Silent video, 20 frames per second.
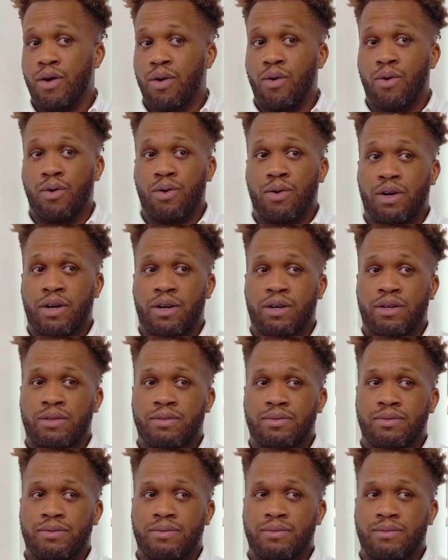
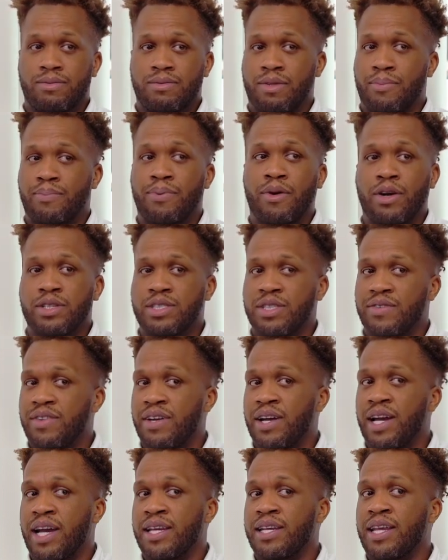or the parts of
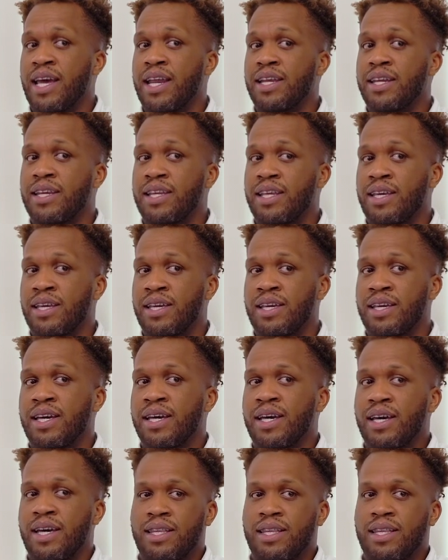their identity